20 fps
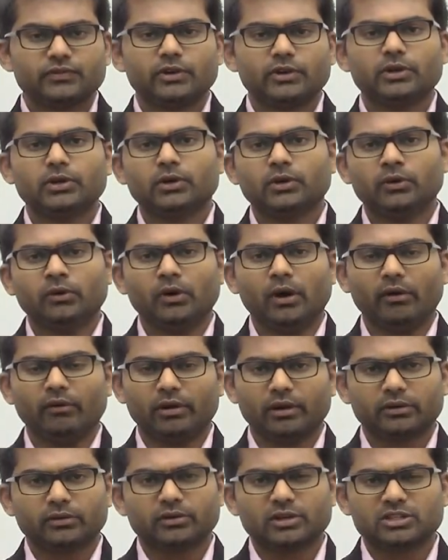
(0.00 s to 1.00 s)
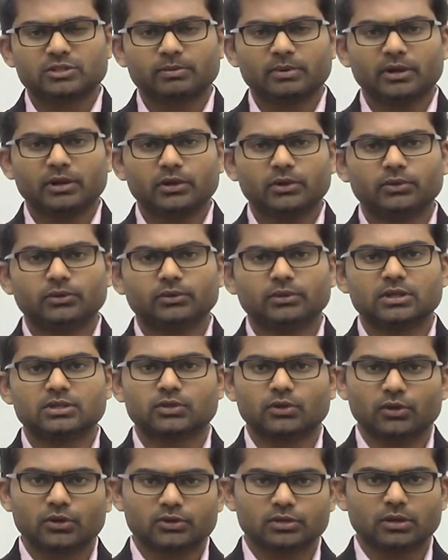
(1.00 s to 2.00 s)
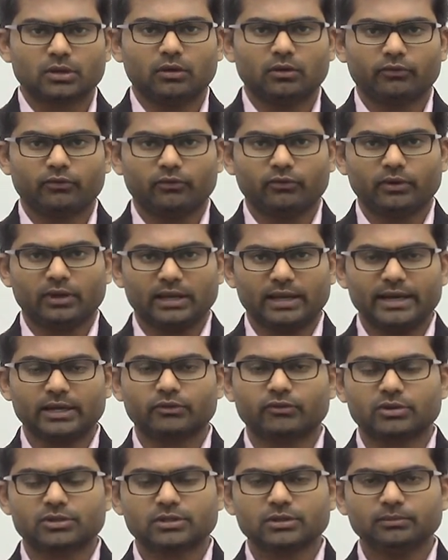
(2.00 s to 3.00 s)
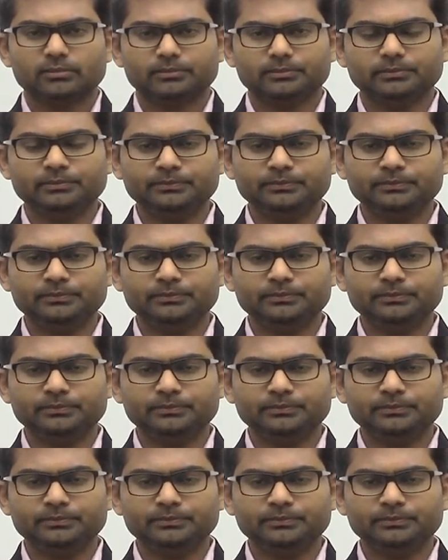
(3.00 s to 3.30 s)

video, I would like to explain you the solution of a gate question.